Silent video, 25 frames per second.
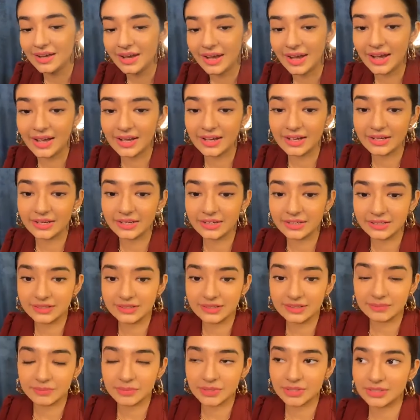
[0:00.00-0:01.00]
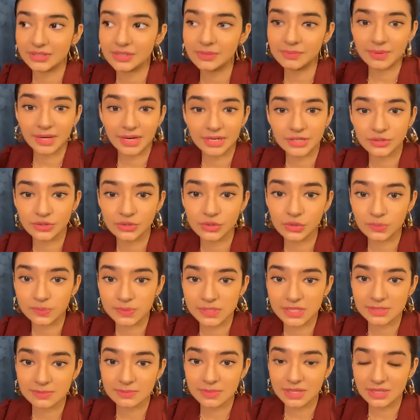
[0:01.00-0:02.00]
and I'm gonna reply to groups
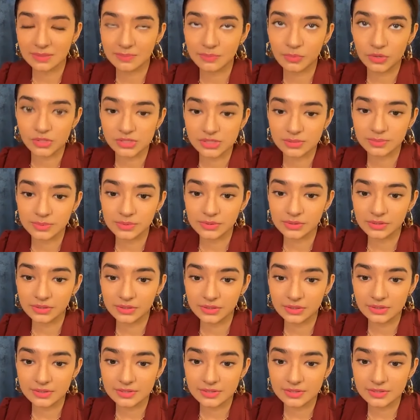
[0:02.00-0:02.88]
as many possible.